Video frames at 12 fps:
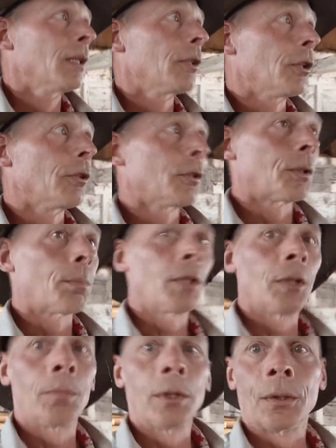you know, it was a
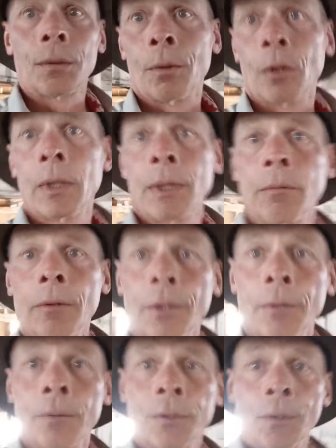big piece of barn that
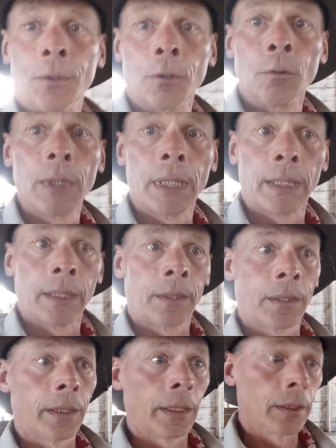really wasn't doing
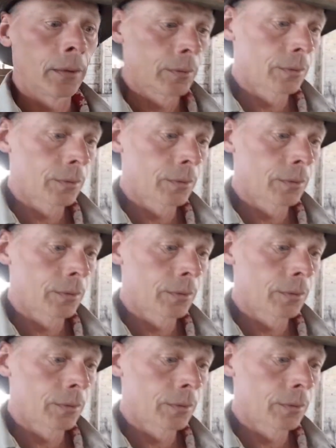anything.